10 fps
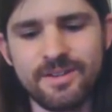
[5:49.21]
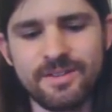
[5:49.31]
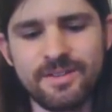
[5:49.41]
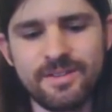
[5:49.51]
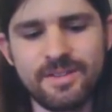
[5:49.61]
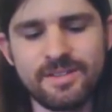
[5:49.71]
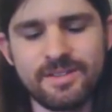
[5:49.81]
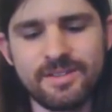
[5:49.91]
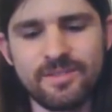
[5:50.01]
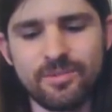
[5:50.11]
it
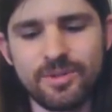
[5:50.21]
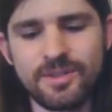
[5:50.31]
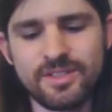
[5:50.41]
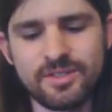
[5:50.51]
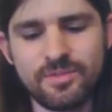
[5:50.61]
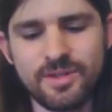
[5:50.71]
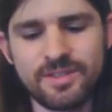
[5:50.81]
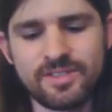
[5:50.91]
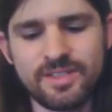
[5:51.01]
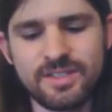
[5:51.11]
really isn't what it
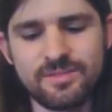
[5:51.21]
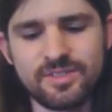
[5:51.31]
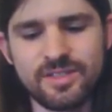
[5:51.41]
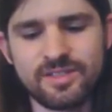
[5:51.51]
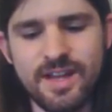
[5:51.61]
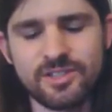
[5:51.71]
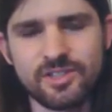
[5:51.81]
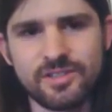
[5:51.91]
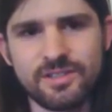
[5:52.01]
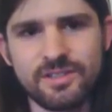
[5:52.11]
seems. It's
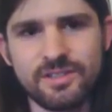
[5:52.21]
actually